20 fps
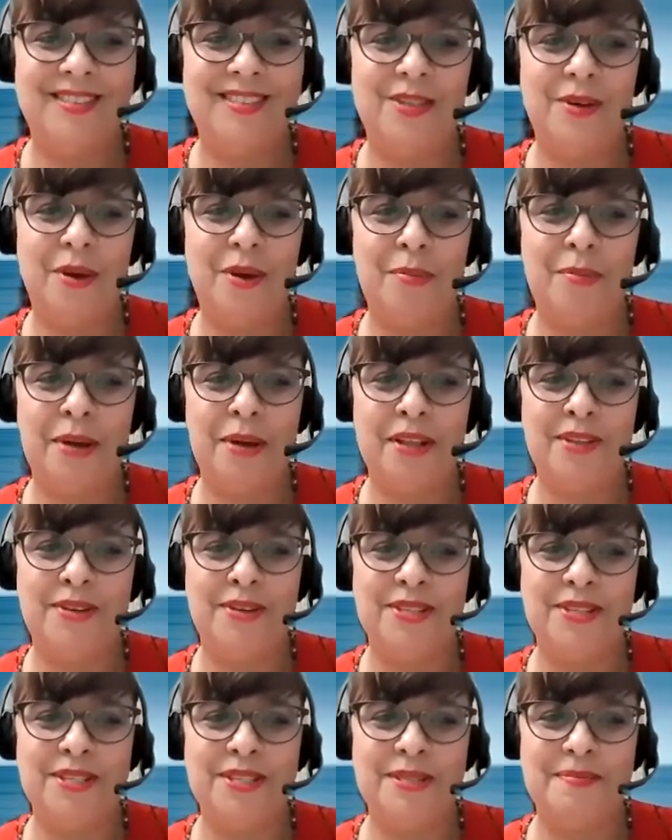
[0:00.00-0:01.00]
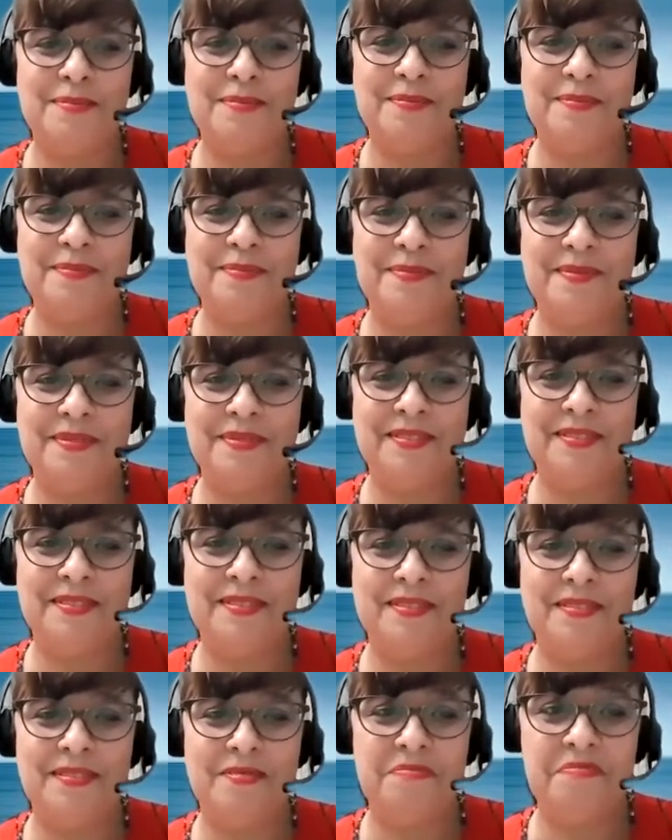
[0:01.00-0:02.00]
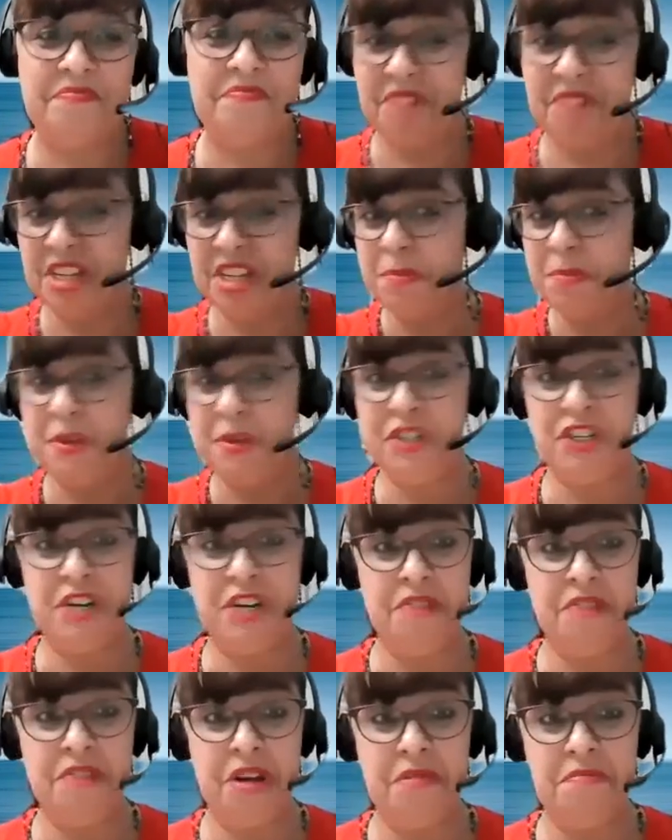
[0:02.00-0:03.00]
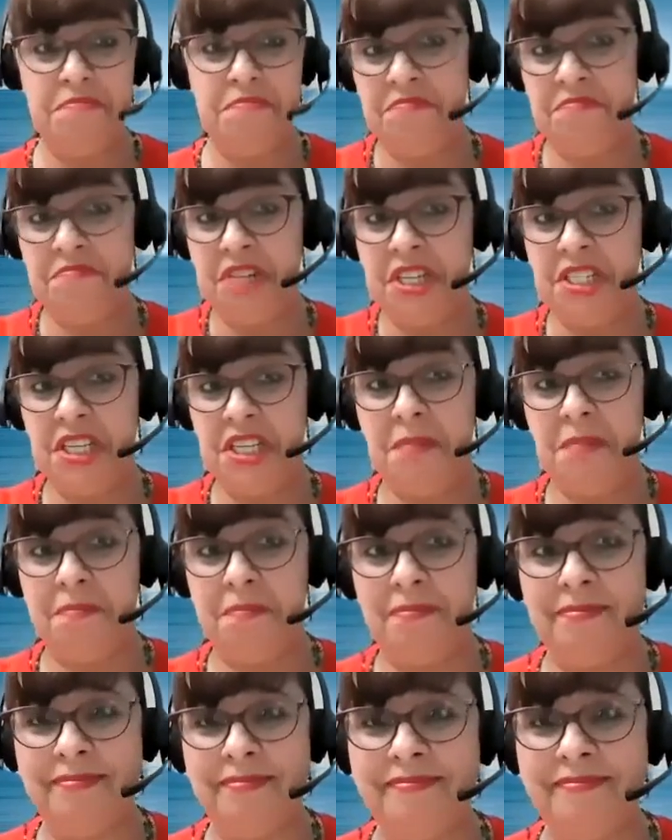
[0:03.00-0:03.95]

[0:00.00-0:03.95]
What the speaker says: to help others. This material, easy.